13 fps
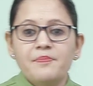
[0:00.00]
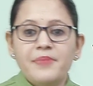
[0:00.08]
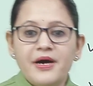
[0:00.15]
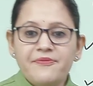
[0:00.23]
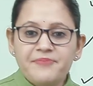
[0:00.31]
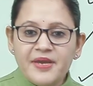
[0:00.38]

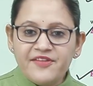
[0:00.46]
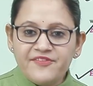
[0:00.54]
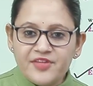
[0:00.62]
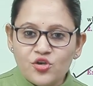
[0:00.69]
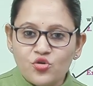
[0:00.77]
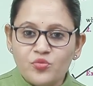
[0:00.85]

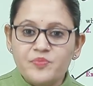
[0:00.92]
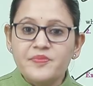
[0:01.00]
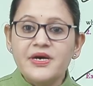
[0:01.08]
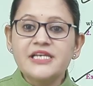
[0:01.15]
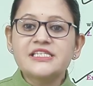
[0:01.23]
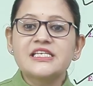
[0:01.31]
Perfect cube,
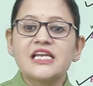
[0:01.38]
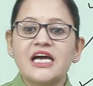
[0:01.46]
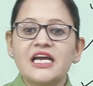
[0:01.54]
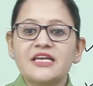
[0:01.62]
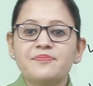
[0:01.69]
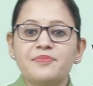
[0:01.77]
much
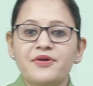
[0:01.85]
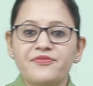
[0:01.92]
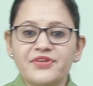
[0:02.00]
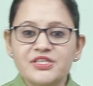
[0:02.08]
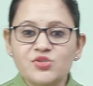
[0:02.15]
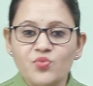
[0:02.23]
like
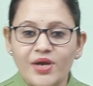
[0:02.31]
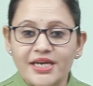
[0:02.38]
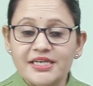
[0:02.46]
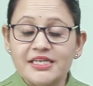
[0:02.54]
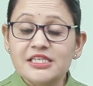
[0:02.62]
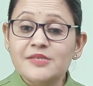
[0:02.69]
perfect
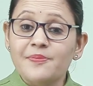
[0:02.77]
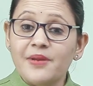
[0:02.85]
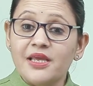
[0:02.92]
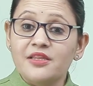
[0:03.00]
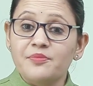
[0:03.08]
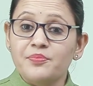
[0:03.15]
square,
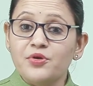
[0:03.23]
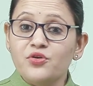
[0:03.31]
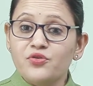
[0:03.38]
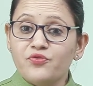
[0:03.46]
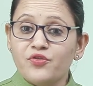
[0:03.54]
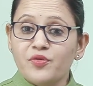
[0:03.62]
display the
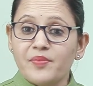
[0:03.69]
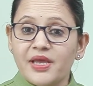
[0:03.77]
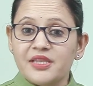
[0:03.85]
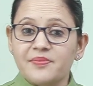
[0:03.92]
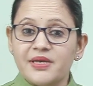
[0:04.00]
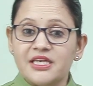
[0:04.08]
beautiful
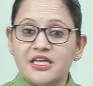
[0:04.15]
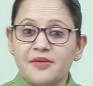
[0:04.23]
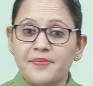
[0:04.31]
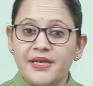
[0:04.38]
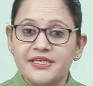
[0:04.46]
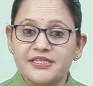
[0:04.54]

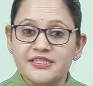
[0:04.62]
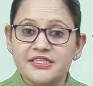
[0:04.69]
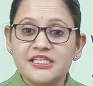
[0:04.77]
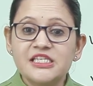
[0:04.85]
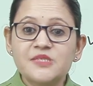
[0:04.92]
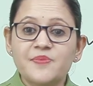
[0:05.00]
mathematical pattern.
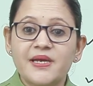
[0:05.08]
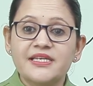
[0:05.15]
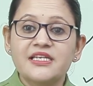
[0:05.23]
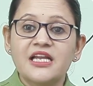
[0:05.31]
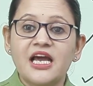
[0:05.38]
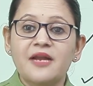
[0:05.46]
These
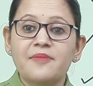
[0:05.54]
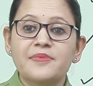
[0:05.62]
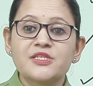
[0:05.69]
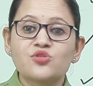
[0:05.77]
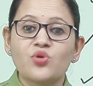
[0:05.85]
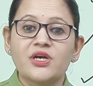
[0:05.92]
patterns help
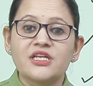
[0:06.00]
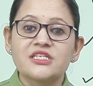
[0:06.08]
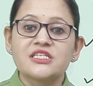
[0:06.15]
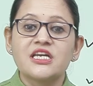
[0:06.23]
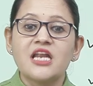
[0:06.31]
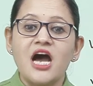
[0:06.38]
us to
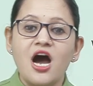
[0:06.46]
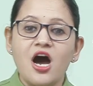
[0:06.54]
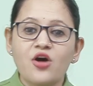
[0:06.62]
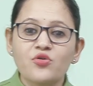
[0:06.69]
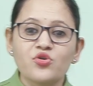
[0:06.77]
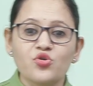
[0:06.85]
understand
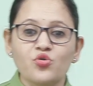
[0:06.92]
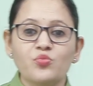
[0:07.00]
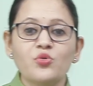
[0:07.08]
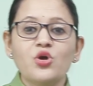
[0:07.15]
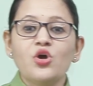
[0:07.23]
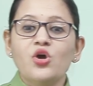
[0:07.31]
how
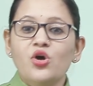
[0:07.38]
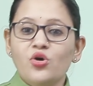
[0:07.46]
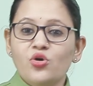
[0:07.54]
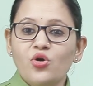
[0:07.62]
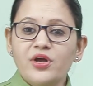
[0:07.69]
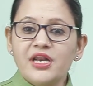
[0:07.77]
cube
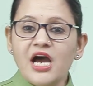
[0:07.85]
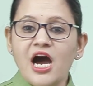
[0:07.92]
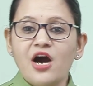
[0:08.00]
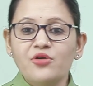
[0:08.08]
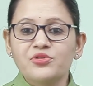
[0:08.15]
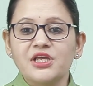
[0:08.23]
grow and
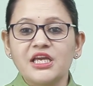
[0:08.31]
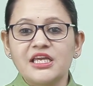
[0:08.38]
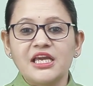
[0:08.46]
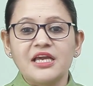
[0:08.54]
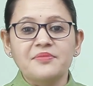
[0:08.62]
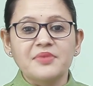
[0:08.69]
how they
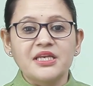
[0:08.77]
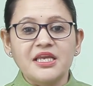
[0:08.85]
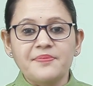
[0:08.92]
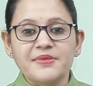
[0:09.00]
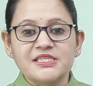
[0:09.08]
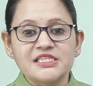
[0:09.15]
can be
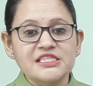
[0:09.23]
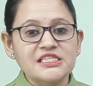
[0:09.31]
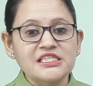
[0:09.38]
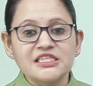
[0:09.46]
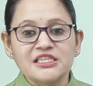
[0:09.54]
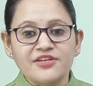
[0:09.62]

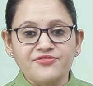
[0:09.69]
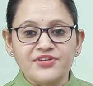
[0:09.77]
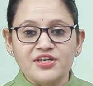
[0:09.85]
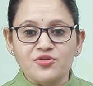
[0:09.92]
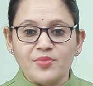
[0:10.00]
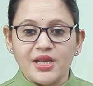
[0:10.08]
represented in
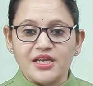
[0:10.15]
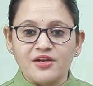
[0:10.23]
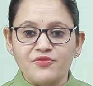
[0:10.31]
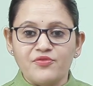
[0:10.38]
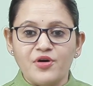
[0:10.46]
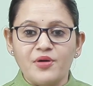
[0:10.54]
different
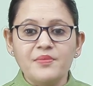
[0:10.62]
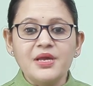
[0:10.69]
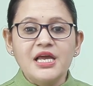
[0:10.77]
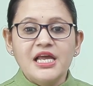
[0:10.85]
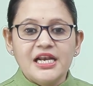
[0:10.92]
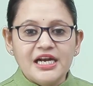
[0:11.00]
numerical form.
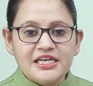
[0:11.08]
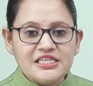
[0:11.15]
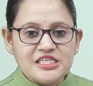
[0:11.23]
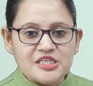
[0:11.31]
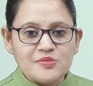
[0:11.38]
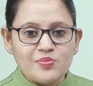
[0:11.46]
Let
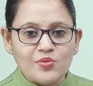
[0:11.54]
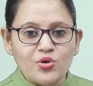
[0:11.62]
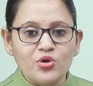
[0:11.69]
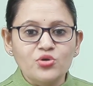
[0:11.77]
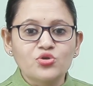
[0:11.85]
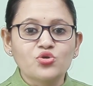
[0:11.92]
us
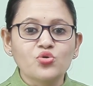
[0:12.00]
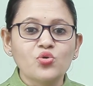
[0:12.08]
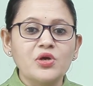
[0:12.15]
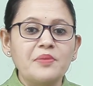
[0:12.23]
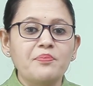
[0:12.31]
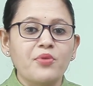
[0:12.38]
explore
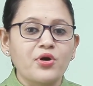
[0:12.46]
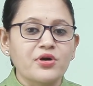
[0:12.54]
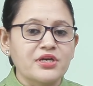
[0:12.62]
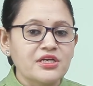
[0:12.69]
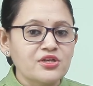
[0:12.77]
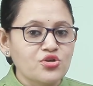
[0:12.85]
2
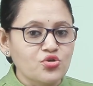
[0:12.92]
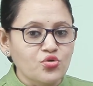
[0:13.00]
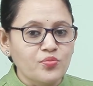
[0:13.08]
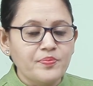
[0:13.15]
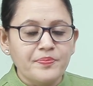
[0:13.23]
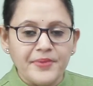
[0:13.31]
important
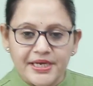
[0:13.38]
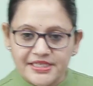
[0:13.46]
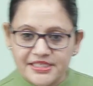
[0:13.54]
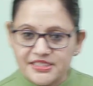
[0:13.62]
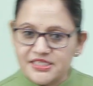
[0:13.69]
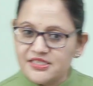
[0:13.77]
cube
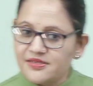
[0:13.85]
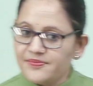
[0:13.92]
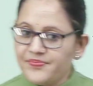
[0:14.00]
patterns.